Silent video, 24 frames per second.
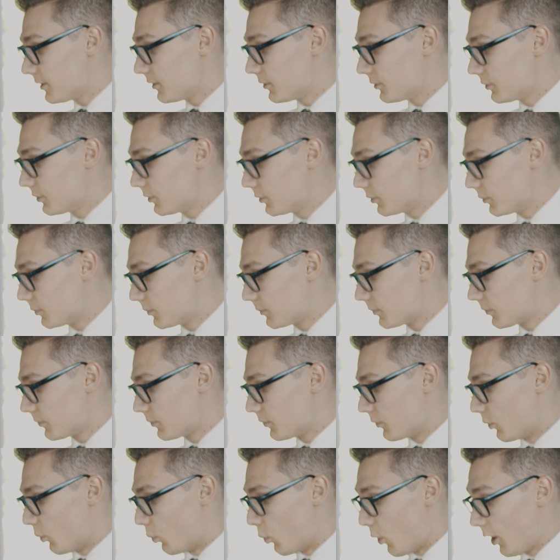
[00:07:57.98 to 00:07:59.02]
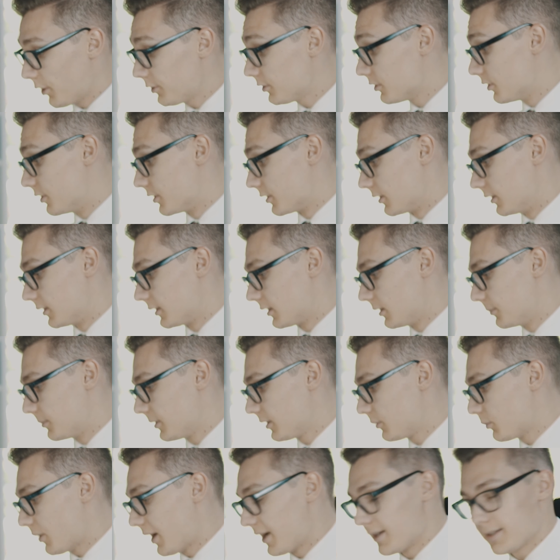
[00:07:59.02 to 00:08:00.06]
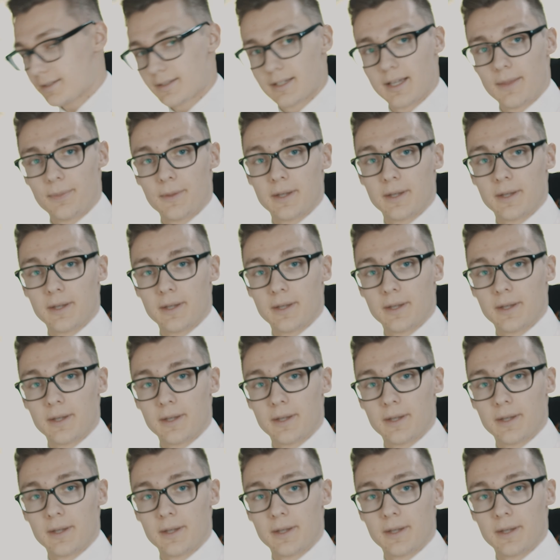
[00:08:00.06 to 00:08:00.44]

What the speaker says: you wondered a little bit why I said